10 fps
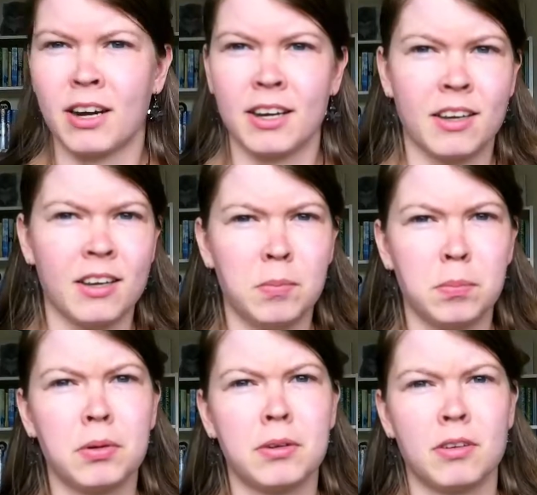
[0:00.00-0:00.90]
I keep
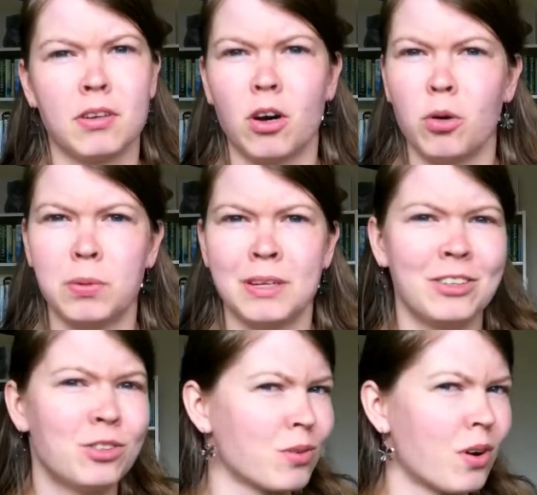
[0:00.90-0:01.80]

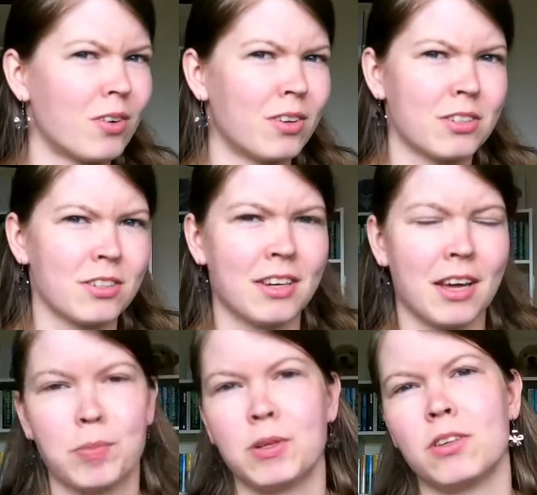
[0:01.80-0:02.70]
opening drawers and
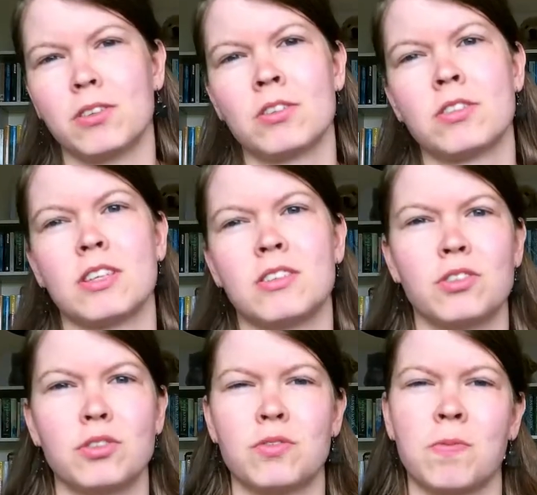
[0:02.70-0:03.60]
cabinets and
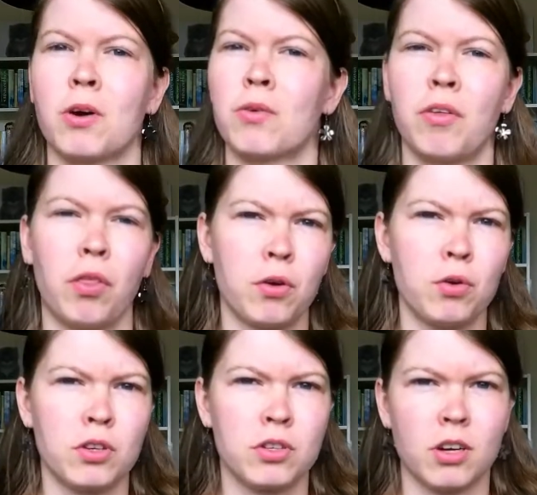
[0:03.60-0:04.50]
just going
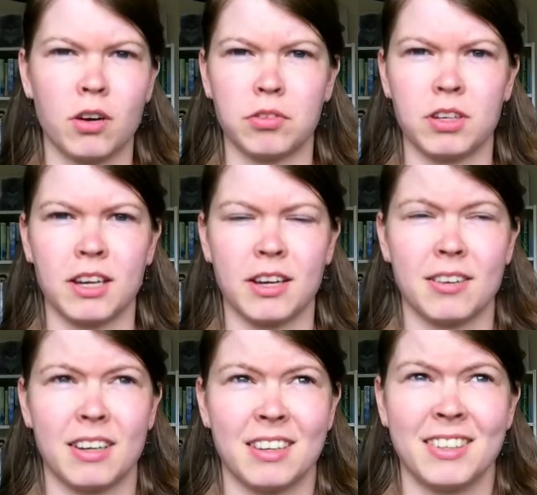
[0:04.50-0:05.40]
through the stuff
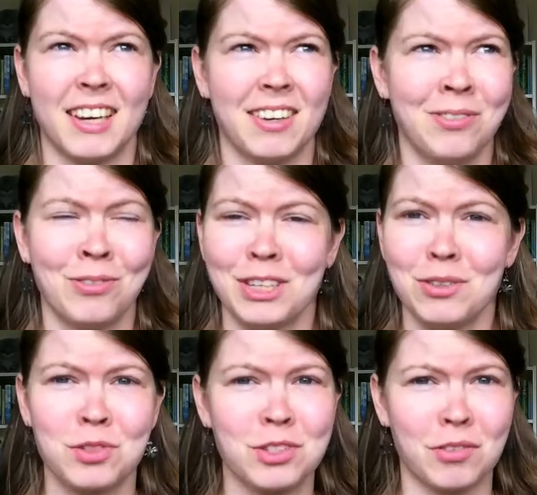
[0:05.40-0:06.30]
again and getting rid
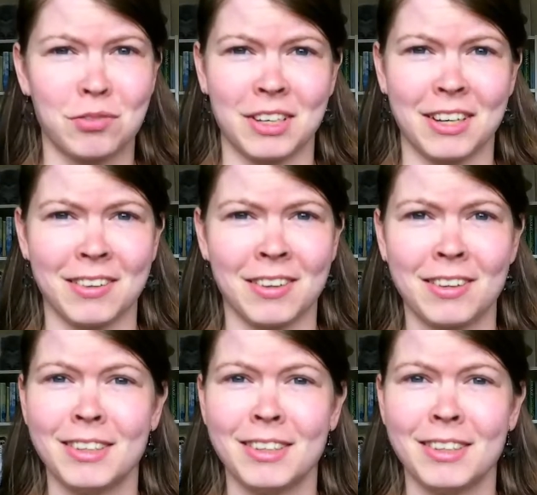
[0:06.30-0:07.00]
of stuff again.